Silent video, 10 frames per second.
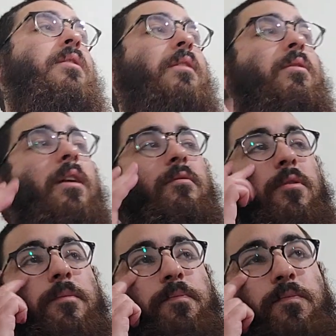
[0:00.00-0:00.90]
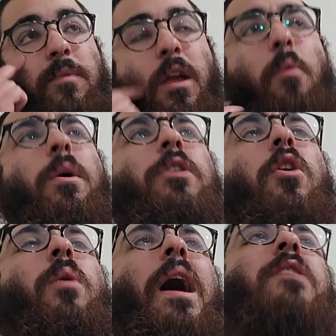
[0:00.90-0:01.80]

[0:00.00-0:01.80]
to their level. We know